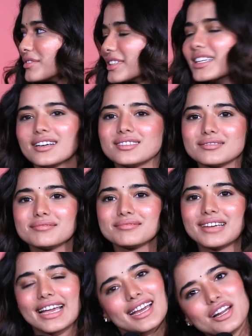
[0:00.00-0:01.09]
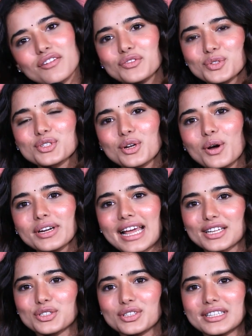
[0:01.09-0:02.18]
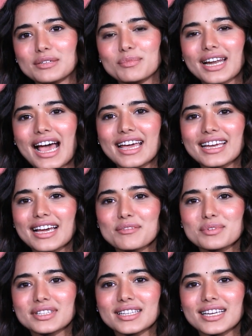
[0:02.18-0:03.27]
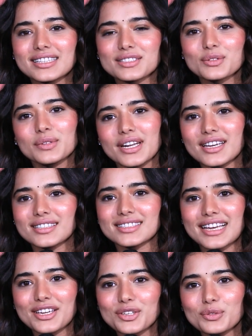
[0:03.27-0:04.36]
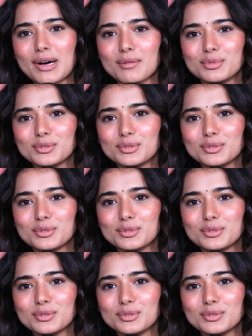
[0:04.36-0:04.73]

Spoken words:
yeah, I get love yous a lot actually, but I but that's so nice. Thank you, Babu.